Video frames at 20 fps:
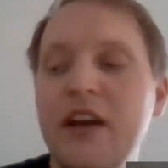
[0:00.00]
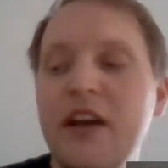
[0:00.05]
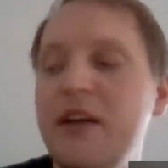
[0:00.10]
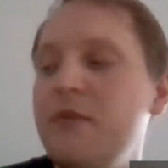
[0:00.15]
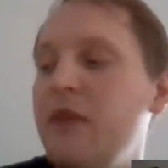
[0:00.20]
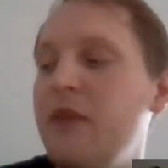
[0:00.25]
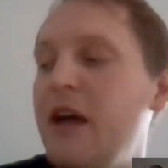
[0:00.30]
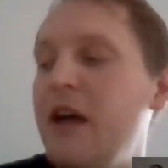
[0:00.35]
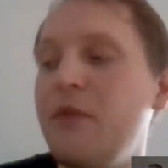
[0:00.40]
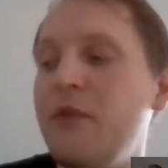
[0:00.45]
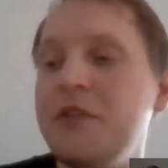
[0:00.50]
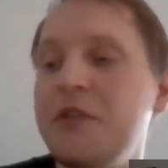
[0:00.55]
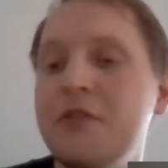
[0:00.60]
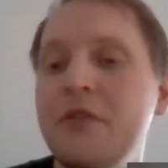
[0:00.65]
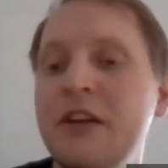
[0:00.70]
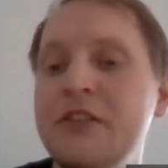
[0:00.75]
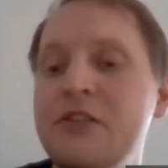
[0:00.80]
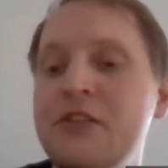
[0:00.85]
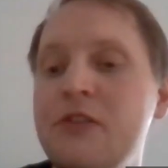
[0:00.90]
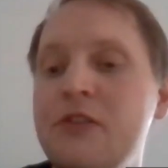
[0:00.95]
I'm not
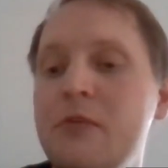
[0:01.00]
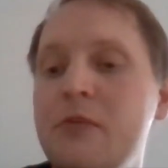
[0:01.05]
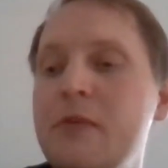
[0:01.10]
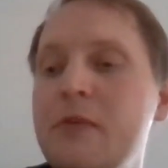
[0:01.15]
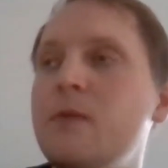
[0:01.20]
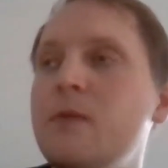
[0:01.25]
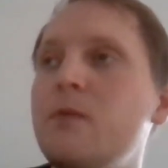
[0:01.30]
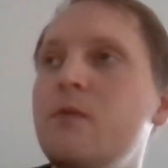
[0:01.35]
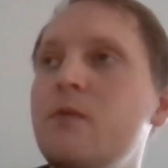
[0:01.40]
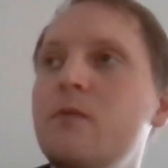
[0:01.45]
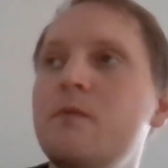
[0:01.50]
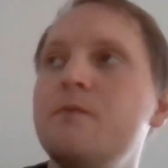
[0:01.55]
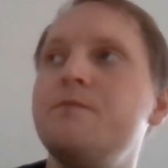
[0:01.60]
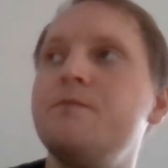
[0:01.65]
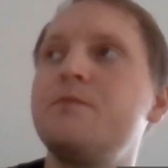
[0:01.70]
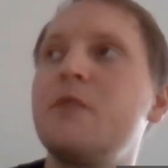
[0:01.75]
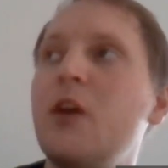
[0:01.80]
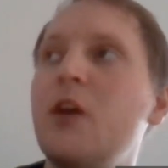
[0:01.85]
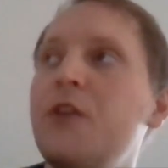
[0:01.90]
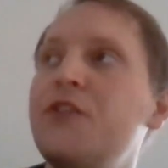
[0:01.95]
quite sure, but
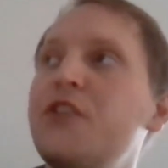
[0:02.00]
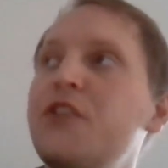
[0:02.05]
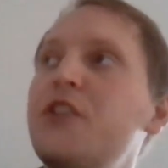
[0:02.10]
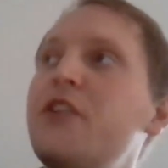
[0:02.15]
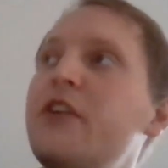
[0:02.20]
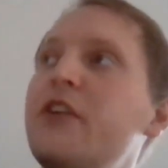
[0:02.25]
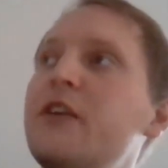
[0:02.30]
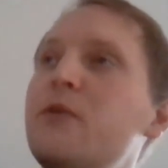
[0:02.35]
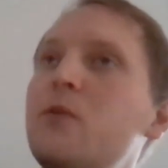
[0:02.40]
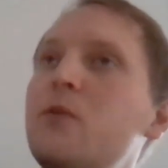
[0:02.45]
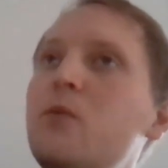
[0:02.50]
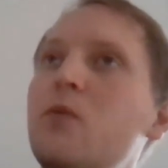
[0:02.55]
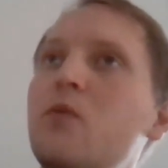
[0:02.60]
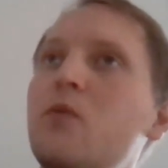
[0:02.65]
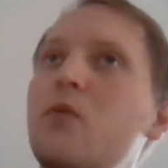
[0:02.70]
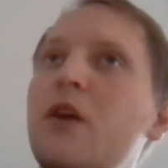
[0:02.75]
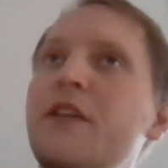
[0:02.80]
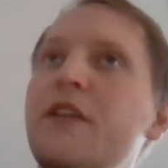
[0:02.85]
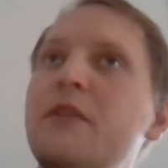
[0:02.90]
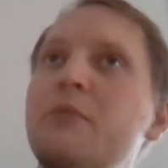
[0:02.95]
considering
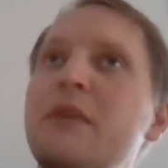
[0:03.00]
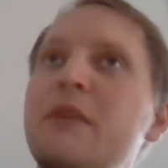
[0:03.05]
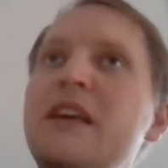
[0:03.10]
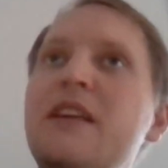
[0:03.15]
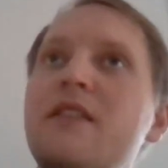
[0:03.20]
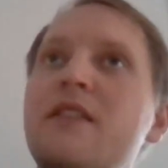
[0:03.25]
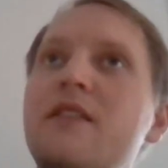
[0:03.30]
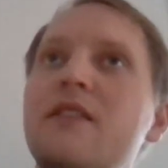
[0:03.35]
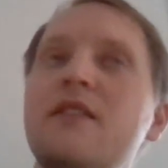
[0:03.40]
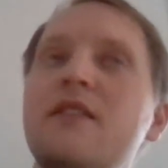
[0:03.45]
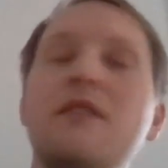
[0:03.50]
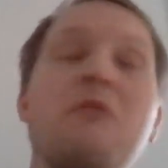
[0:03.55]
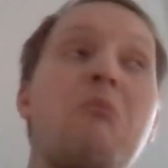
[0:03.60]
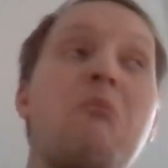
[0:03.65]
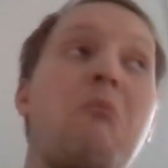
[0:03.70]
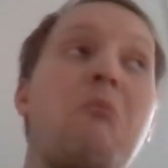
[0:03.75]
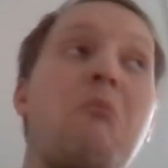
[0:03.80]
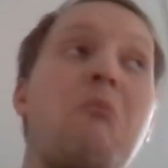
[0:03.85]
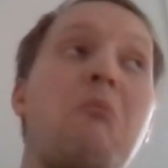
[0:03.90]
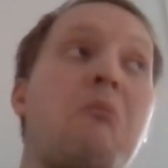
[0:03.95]
what it means,
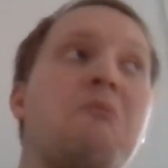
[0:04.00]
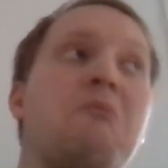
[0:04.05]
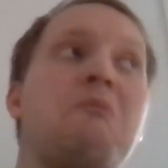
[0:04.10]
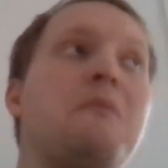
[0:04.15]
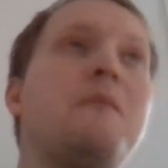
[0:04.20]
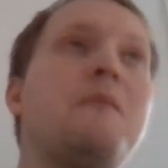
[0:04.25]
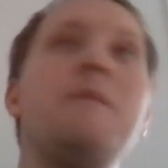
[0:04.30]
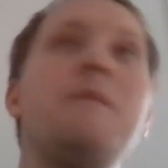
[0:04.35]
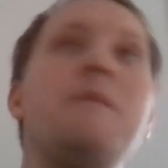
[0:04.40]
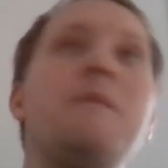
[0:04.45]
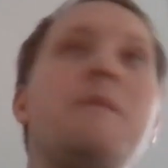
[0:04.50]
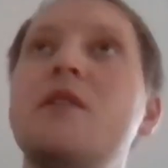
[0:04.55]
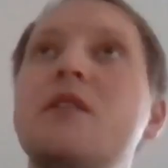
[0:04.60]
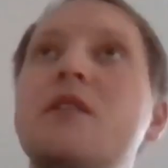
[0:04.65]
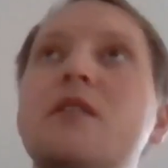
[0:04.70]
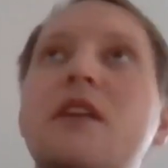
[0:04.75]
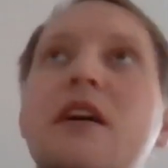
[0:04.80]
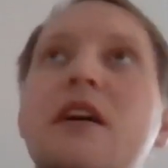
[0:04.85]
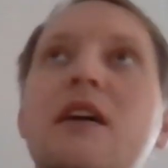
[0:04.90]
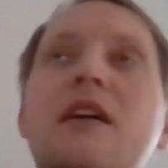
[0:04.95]

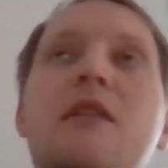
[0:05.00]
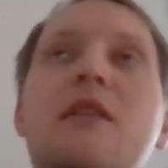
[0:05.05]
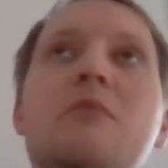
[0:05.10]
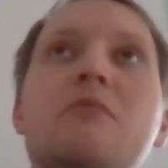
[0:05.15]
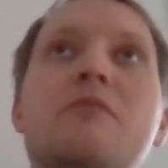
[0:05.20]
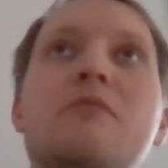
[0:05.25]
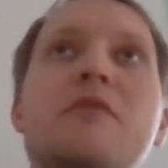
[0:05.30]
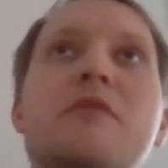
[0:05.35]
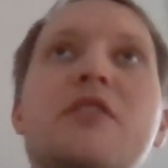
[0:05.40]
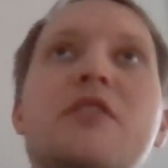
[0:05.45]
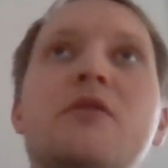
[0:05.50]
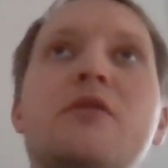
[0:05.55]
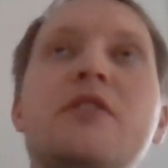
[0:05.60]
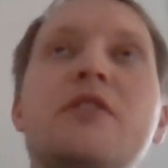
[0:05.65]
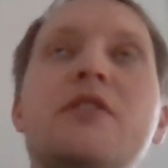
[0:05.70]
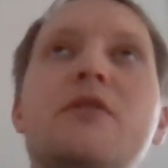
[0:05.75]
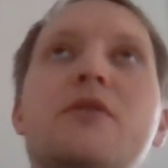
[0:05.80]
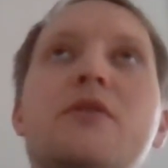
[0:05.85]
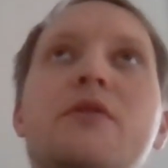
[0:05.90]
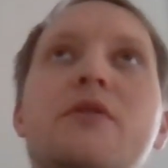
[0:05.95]

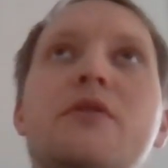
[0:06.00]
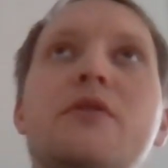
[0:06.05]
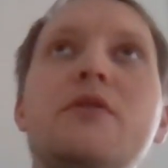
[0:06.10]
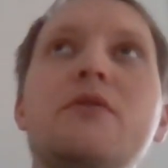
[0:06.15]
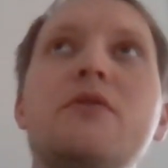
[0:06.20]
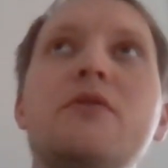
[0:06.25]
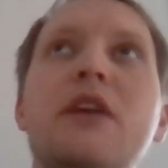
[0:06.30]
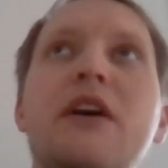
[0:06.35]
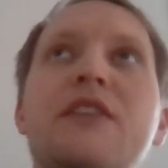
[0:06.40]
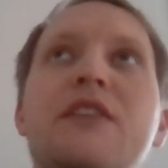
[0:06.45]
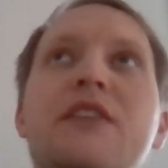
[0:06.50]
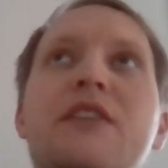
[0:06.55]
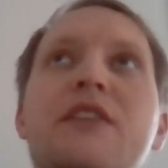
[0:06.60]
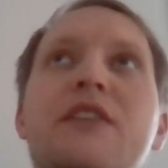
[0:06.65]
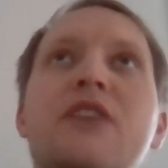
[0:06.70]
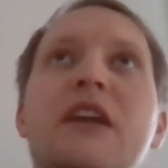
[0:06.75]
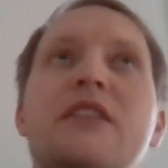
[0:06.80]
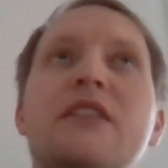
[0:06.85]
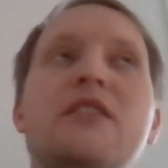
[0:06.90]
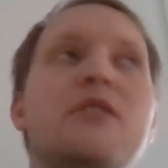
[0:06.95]
you as a
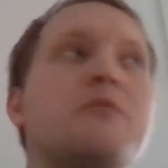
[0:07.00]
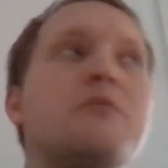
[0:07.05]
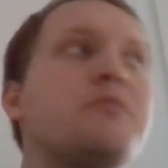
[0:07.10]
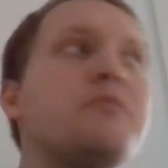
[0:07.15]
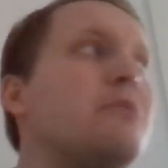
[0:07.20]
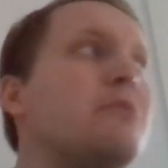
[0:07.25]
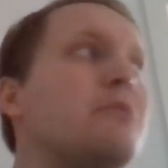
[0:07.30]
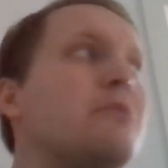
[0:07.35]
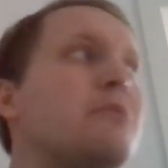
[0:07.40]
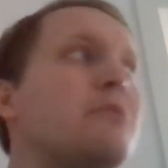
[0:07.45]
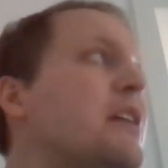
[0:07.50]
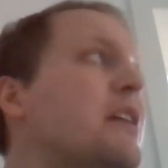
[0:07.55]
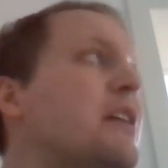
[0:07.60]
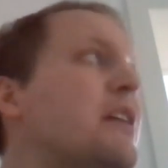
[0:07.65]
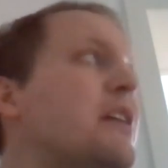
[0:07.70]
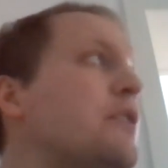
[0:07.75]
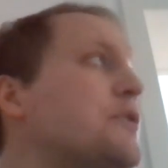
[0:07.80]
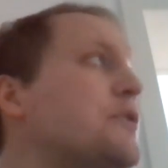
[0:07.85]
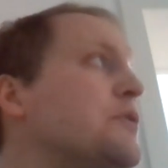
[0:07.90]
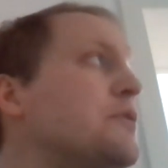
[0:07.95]
friend, you're probably
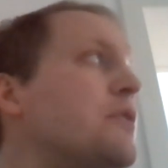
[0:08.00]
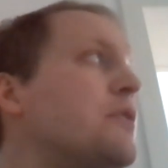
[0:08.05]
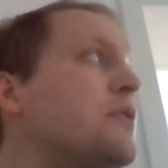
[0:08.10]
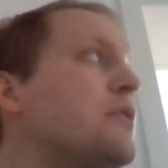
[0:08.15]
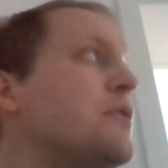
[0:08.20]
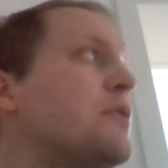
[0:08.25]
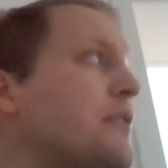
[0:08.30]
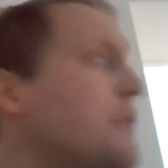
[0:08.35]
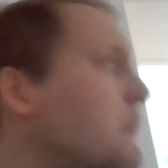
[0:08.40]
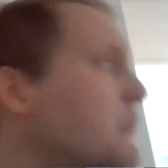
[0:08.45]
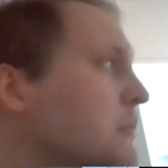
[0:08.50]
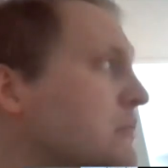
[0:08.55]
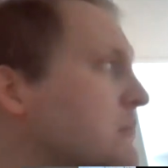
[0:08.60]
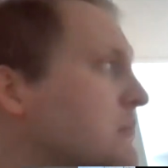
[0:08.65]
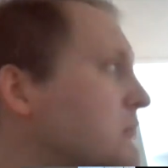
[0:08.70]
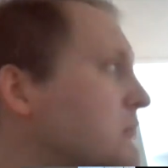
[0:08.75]
allowed to, I don't know.